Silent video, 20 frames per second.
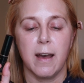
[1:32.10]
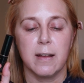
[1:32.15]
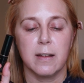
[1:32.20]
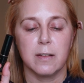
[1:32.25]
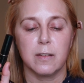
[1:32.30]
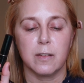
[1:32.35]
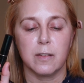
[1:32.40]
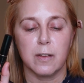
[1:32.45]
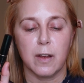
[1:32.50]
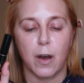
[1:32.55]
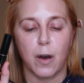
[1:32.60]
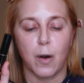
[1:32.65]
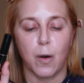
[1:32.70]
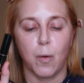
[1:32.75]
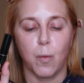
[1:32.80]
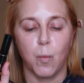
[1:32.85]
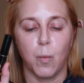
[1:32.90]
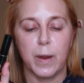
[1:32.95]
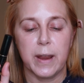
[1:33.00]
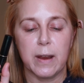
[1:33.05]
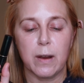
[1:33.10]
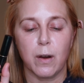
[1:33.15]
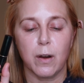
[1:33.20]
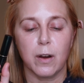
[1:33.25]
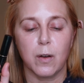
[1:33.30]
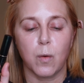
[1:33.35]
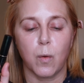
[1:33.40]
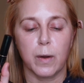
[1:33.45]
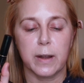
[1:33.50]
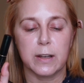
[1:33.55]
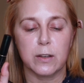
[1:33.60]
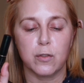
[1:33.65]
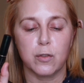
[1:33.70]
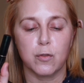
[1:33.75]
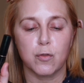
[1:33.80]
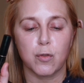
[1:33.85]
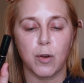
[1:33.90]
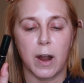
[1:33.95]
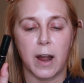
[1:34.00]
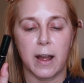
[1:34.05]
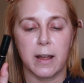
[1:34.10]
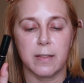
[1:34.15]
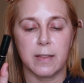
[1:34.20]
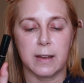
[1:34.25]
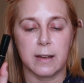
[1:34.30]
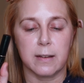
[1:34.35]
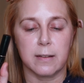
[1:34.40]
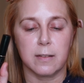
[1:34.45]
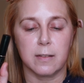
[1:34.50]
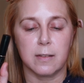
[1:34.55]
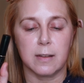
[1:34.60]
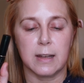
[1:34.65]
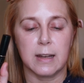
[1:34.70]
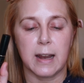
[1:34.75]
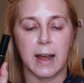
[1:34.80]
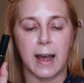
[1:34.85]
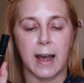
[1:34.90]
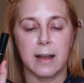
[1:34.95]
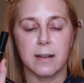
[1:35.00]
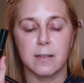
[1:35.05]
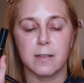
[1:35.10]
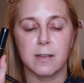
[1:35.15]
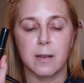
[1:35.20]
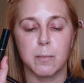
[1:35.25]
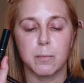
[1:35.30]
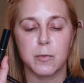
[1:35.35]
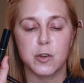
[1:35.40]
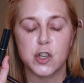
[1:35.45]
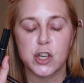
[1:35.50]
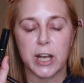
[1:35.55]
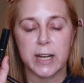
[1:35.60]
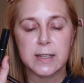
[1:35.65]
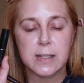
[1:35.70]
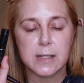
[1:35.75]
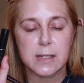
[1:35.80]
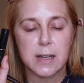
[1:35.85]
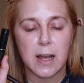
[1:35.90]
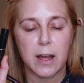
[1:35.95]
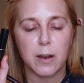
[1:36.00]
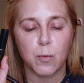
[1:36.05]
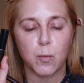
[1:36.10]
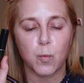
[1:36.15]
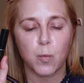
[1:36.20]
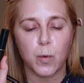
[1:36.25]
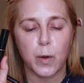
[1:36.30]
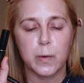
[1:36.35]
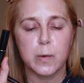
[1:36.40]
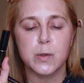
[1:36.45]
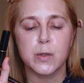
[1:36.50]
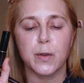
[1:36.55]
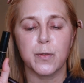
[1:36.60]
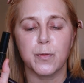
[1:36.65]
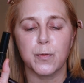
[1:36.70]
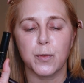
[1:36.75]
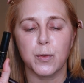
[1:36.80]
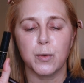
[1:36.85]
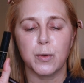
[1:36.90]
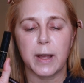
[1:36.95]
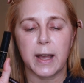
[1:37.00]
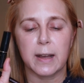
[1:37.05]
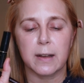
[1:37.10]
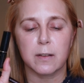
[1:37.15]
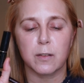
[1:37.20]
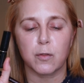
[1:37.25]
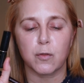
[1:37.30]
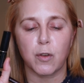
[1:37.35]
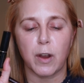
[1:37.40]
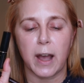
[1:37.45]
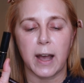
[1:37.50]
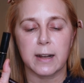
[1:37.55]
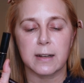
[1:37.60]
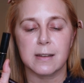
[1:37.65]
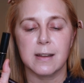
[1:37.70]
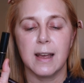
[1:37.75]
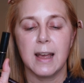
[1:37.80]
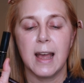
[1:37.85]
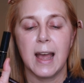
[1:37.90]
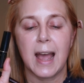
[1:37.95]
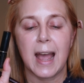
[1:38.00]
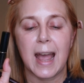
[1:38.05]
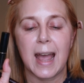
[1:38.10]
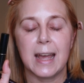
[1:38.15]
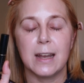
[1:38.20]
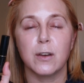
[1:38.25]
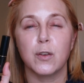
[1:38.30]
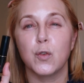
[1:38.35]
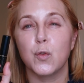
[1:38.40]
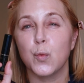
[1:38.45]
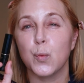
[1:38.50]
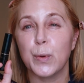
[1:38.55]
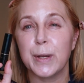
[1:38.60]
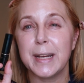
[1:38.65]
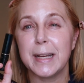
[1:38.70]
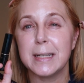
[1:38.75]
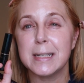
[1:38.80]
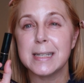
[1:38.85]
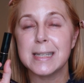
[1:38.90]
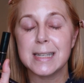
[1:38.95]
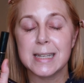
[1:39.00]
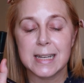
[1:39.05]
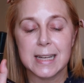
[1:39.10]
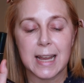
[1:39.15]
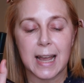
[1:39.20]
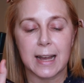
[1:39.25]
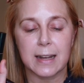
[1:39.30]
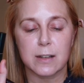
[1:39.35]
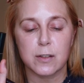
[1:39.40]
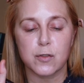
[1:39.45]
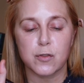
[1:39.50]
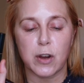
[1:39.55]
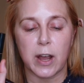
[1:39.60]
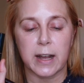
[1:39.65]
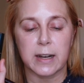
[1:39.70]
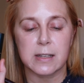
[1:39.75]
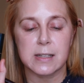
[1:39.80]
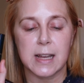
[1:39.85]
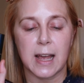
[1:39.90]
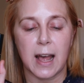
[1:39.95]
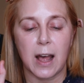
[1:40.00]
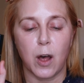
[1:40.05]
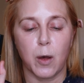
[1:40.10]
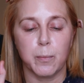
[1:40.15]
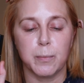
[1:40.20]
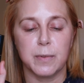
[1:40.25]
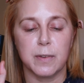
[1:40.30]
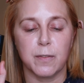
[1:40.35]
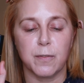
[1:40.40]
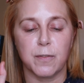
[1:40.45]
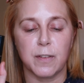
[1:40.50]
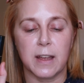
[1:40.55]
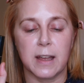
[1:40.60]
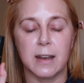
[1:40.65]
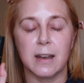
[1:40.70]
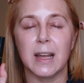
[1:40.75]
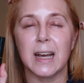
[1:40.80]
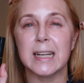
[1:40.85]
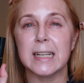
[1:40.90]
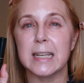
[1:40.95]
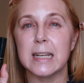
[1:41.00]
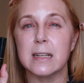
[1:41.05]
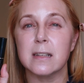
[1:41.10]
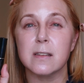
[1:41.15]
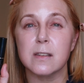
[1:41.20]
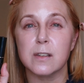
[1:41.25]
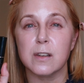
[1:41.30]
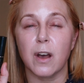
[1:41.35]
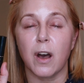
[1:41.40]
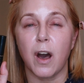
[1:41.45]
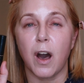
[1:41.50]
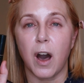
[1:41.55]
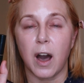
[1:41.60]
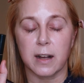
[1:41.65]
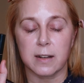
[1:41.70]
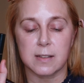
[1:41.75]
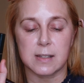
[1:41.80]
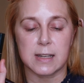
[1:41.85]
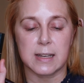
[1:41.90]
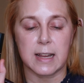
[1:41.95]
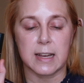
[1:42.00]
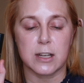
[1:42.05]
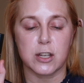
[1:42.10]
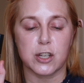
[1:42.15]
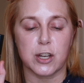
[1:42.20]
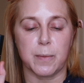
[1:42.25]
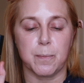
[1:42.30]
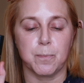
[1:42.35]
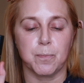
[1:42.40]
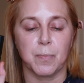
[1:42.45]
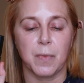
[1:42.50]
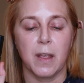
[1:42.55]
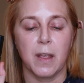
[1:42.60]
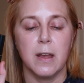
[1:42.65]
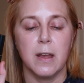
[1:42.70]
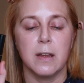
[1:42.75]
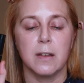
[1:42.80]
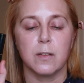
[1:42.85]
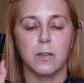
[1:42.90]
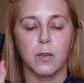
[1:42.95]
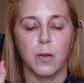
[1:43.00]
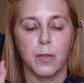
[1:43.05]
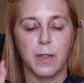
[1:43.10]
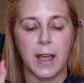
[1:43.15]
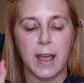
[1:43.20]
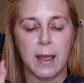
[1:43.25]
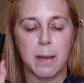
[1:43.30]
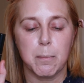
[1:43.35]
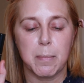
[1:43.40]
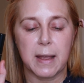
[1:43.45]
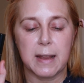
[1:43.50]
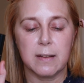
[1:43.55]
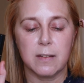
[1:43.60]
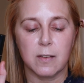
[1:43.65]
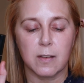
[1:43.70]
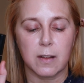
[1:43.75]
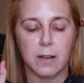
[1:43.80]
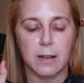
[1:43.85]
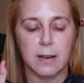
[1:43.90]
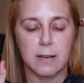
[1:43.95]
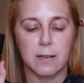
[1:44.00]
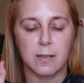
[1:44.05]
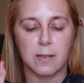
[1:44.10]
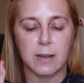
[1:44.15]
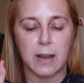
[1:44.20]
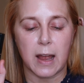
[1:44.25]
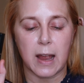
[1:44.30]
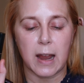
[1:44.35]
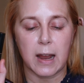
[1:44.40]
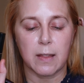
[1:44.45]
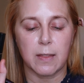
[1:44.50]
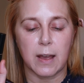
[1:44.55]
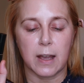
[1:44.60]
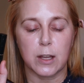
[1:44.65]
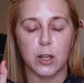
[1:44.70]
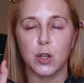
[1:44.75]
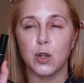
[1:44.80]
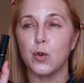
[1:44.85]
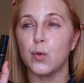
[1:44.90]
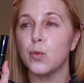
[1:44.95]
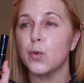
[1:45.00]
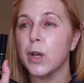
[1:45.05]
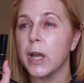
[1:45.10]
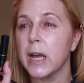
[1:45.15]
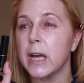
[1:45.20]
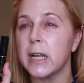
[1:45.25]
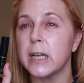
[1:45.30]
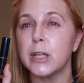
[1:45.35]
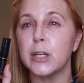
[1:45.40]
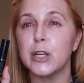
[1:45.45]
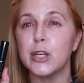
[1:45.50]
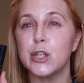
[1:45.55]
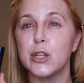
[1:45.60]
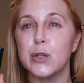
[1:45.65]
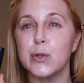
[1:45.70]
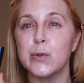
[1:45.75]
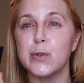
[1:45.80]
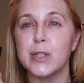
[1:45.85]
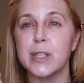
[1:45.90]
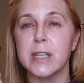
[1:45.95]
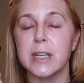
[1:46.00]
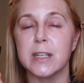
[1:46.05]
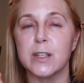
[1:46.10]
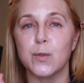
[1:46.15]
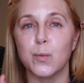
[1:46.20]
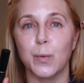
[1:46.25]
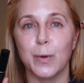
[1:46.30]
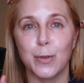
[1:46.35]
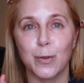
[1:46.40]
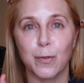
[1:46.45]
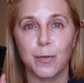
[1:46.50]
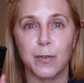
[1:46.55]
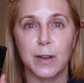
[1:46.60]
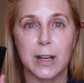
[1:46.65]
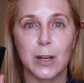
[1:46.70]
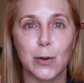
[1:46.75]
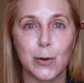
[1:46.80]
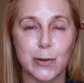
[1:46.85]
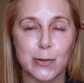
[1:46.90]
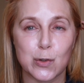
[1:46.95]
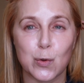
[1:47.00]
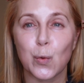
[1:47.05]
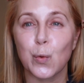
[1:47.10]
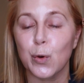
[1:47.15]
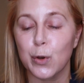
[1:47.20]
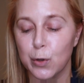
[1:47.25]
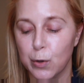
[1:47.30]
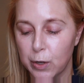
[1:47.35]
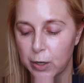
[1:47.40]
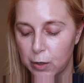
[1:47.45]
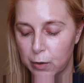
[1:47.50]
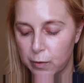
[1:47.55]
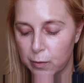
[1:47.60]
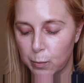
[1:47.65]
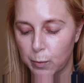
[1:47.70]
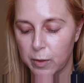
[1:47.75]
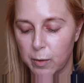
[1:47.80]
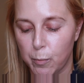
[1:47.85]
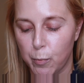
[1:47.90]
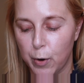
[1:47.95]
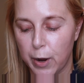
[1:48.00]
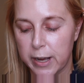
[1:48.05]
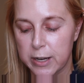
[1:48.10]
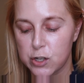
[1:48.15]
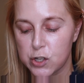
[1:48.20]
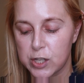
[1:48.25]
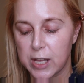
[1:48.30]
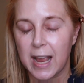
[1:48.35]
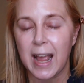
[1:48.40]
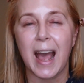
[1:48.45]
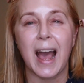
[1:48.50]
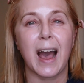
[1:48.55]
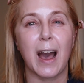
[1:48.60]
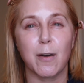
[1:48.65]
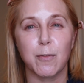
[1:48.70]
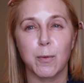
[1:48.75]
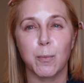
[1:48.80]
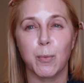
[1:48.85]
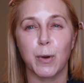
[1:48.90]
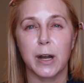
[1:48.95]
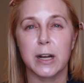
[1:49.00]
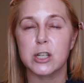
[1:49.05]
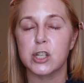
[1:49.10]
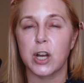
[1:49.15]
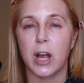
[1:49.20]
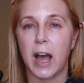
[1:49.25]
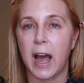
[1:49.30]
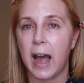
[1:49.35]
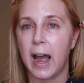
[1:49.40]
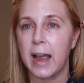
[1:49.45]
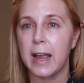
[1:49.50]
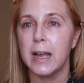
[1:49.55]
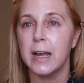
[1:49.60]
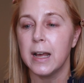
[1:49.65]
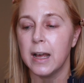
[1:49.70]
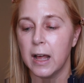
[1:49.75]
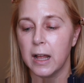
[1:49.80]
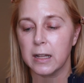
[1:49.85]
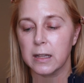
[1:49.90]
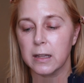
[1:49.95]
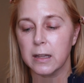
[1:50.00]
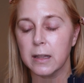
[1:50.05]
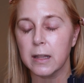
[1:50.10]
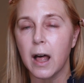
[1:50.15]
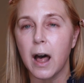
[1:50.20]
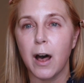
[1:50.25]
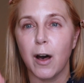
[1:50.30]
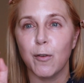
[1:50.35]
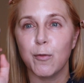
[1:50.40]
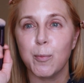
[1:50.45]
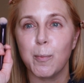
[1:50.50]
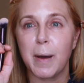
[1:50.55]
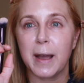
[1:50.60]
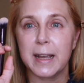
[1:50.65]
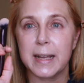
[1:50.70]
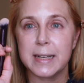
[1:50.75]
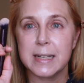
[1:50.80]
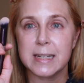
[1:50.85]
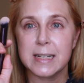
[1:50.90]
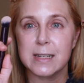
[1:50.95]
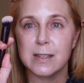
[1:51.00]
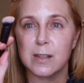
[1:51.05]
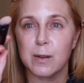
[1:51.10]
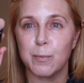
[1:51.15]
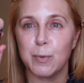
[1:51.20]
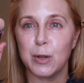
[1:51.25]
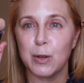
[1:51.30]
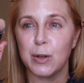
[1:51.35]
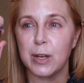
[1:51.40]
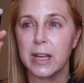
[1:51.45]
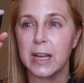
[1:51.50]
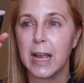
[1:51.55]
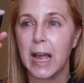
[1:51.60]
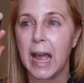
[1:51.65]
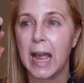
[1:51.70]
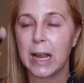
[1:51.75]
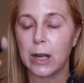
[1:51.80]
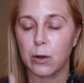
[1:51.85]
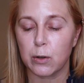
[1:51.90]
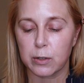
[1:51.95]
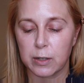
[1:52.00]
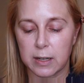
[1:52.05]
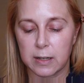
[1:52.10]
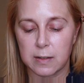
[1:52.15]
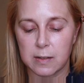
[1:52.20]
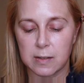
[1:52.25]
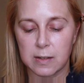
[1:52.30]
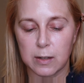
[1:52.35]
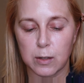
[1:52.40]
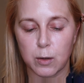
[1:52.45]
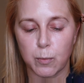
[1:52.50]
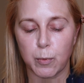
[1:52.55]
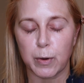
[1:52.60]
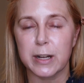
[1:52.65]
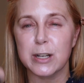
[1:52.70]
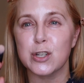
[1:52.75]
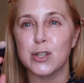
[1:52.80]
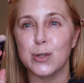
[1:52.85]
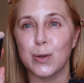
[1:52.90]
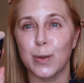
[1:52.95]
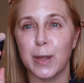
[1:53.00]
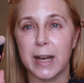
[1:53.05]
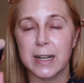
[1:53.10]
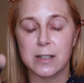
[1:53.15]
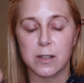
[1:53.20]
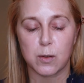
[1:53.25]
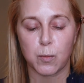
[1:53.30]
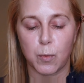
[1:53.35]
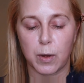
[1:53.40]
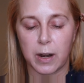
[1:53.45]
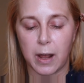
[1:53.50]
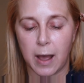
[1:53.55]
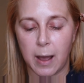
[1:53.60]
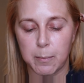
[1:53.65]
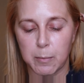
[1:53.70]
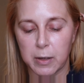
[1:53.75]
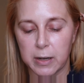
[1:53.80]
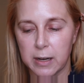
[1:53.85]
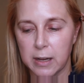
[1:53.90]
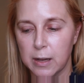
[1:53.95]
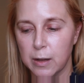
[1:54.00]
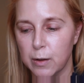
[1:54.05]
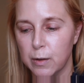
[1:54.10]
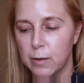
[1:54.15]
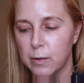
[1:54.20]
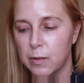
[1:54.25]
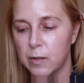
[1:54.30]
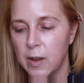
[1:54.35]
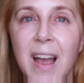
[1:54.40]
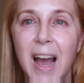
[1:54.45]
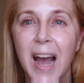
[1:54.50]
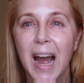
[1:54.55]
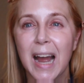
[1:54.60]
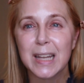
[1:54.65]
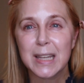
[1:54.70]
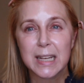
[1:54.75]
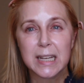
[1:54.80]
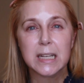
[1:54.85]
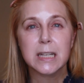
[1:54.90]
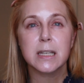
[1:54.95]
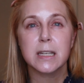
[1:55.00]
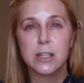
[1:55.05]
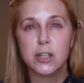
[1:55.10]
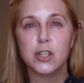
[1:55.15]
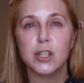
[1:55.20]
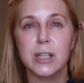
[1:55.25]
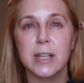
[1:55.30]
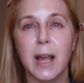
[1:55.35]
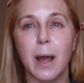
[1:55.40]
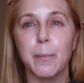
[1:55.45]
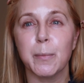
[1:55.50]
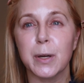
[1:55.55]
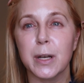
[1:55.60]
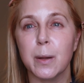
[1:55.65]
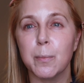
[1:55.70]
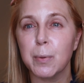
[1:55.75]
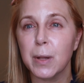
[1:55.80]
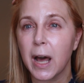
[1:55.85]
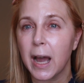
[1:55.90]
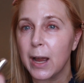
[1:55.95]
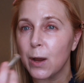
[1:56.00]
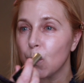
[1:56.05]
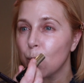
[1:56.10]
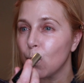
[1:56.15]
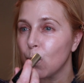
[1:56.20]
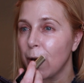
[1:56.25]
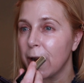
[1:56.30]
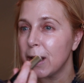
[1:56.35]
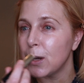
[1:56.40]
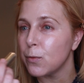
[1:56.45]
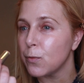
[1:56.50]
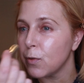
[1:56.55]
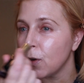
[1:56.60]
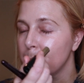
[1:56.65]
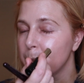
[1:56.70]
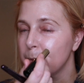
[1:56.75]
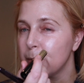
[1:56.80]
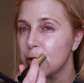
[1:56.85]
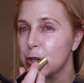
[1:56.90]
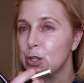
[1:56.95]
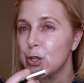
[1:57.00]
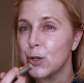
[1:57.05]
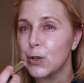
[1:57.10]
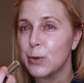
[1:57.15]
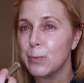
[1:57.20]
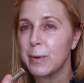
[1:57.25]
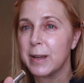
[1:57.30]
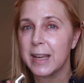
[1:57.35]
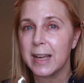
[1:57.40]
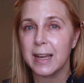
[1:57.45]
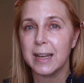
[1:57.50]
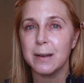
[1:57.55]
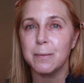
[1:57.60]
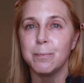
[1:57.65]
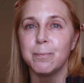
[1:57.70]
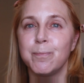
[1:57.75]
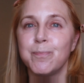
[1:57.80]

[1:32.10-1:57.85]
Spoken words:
So we are going to try this. It has some chestnut rosa fruit extract and green tea extract to help defend against oxidation. So they basically say that you can use this with your fingers or you can use it with a brush. They have a brush. I love my Anissa Beauty angled concealer brush, so that's the one I'm gonna use. I think initially I'm gonna apply it right from the tube in.